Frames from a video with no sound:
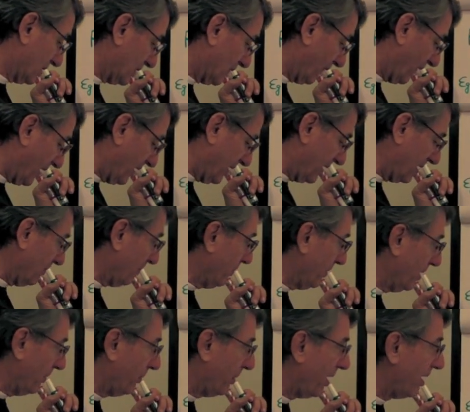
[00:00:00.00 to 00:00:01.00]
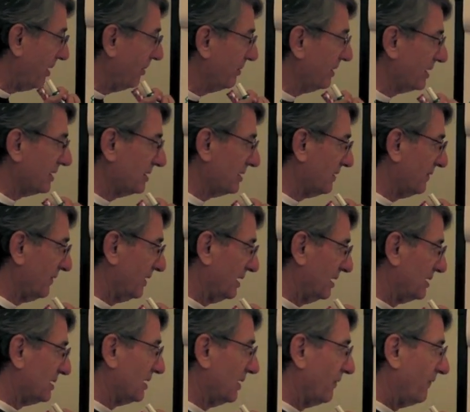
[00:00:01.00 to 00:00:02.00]
is falling apart because of
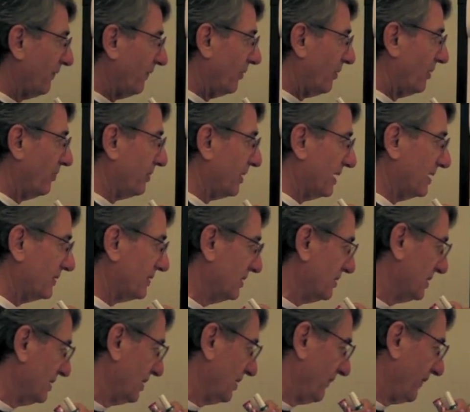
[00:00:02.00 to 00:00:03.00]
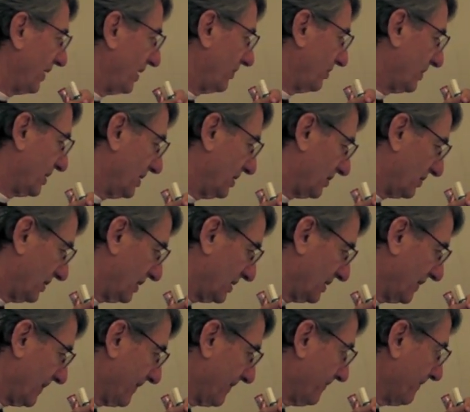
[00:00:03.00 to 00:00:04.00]
these floor prices in developed countries.
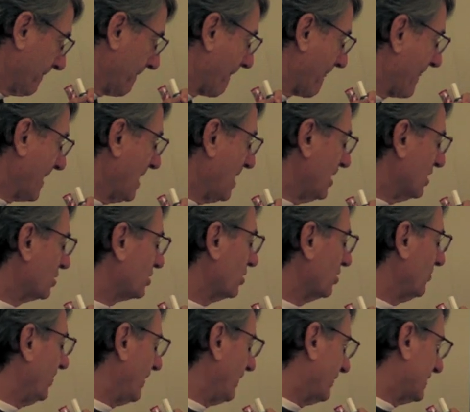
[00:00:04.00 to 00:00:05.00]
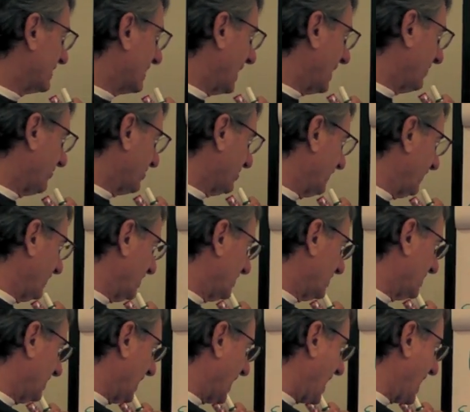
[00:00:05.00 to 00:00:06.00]
So do we have examples of
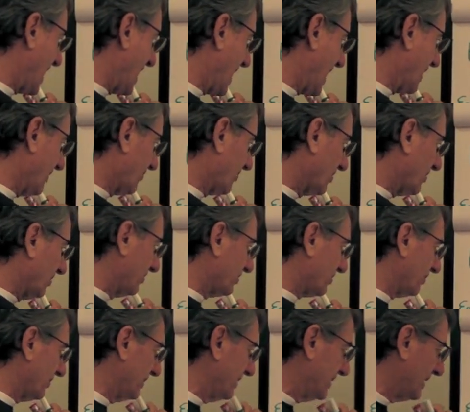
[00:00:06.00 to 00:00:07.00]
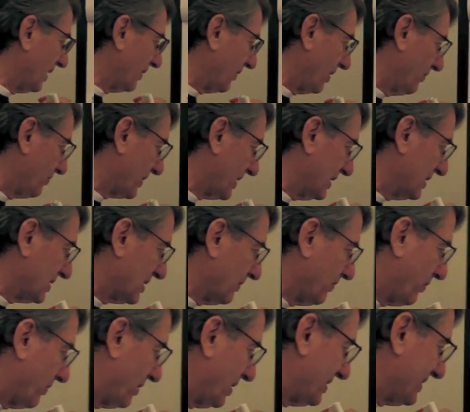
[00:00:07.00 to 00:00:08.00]
this? Yeah, agricultural and dairy price
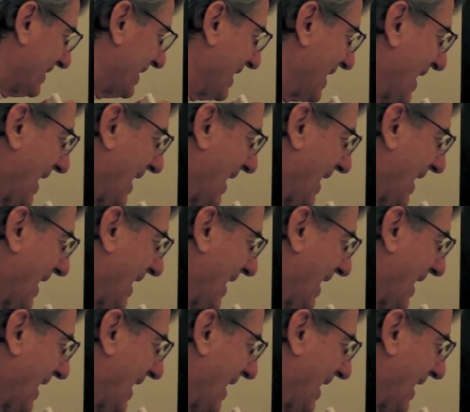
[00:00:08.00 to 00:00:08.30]
supports